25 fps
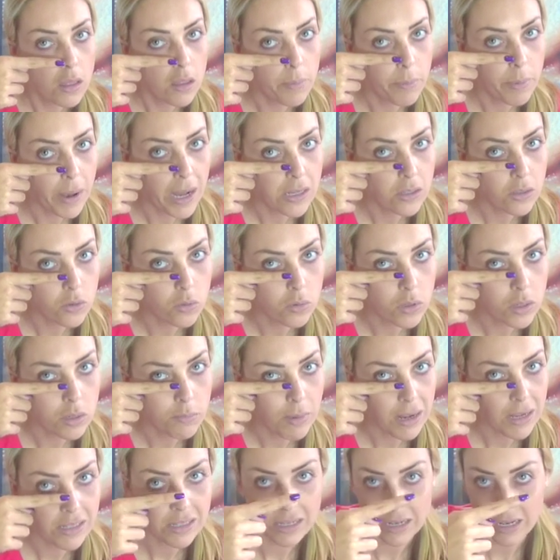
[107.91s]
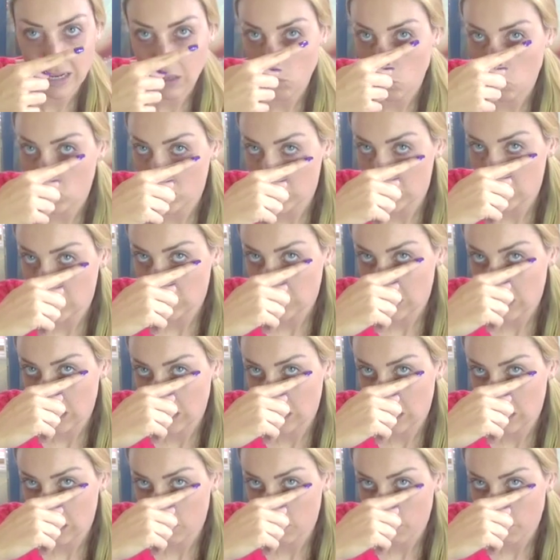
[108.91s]
the pads automatically want to
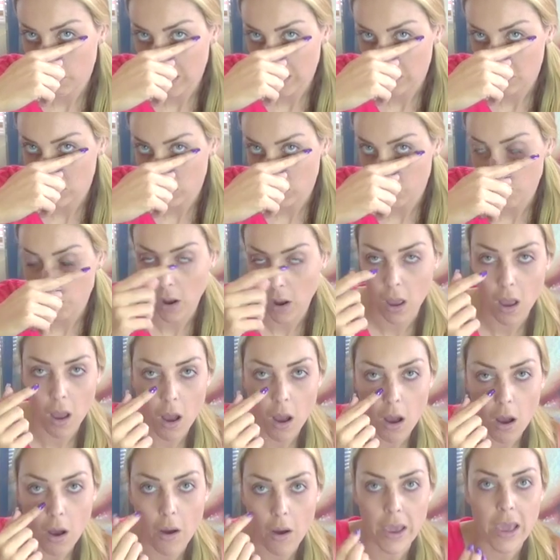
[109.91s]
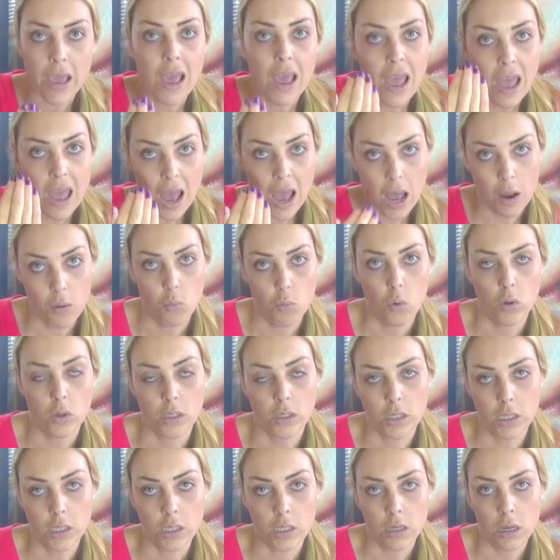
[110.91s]
sit near the base of my eye and
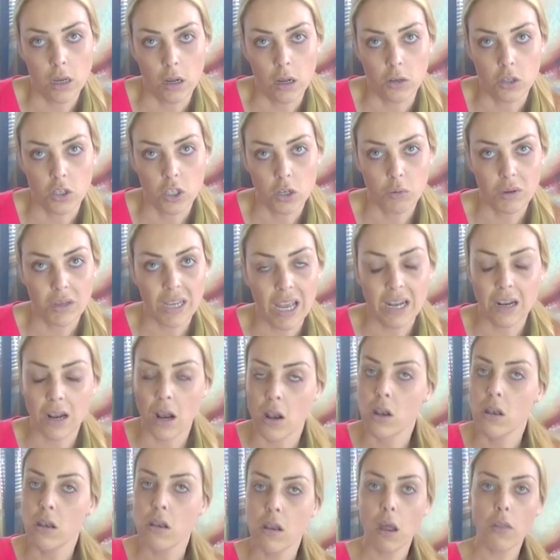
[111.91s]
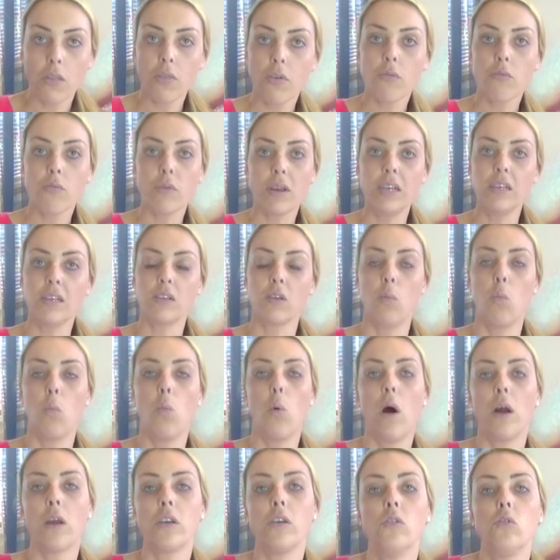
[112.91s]
want to touch. So again, another reason
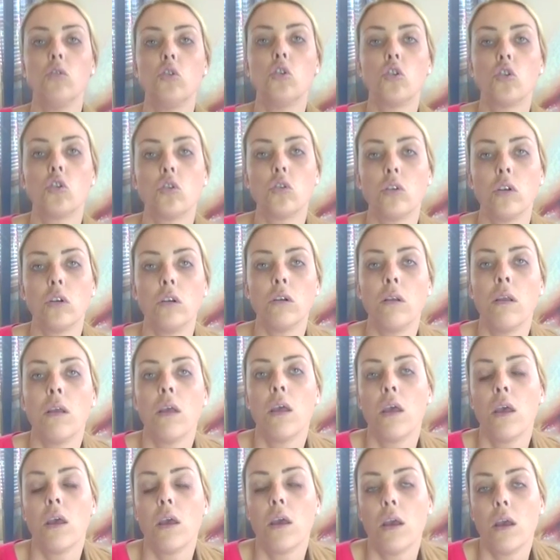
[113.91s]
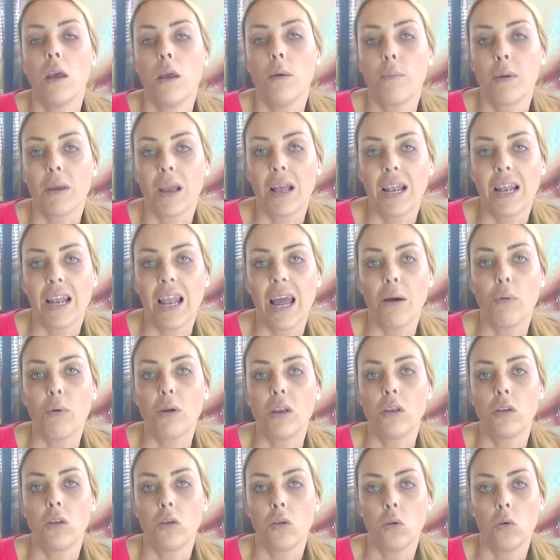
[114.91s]
why you shouldn't be
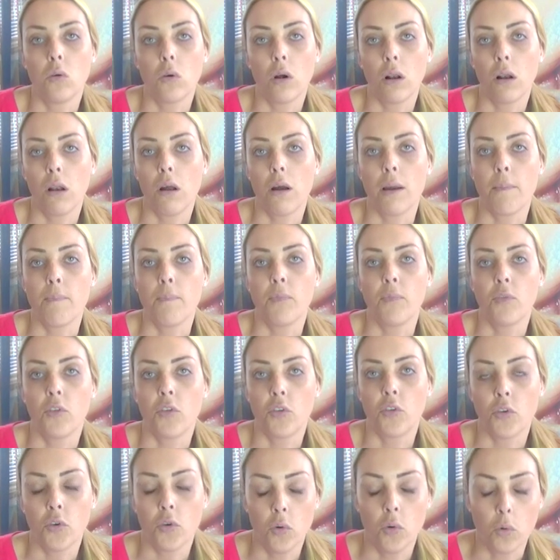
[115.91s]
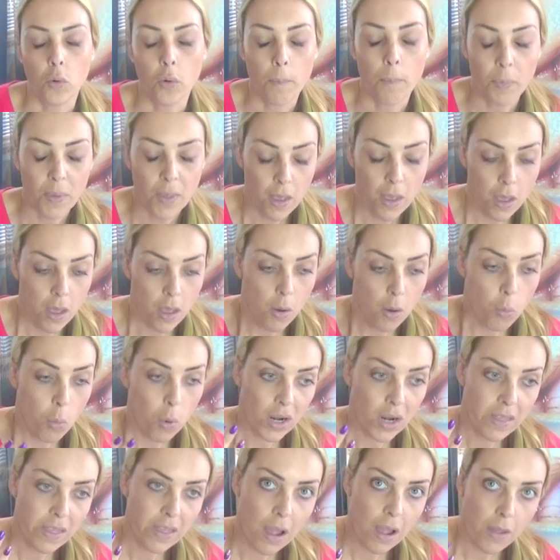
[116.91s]
allowing your client to talk.
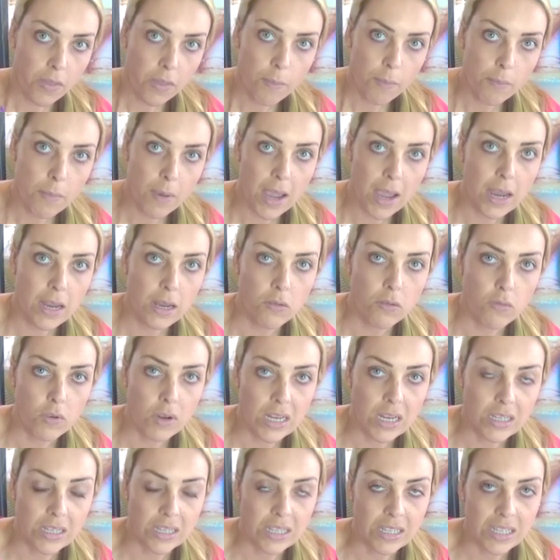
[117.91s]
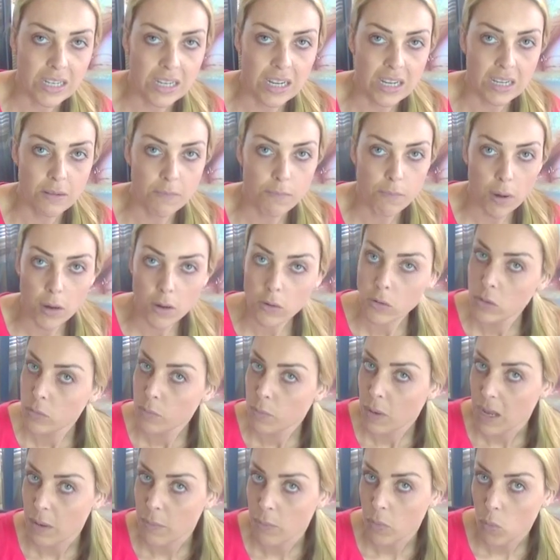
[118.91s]
One of the other main reasons is
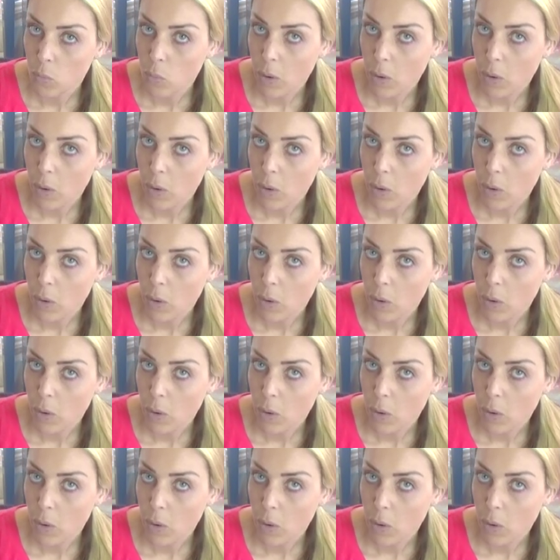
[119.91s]
most people,